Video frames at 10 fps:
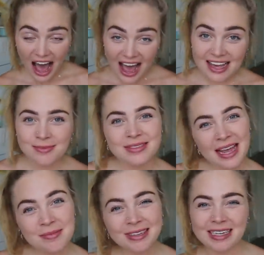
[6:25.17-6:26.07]
I am
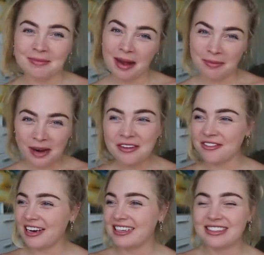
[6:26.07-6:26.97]
tempting my
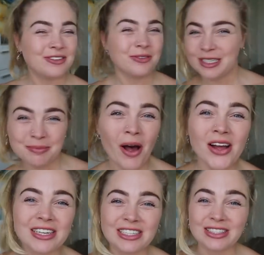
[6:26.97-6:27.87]
boyfriend to
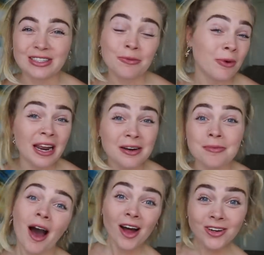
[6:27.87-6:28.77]
respond to some
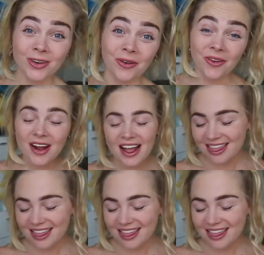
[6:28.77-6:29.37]
random hot girl.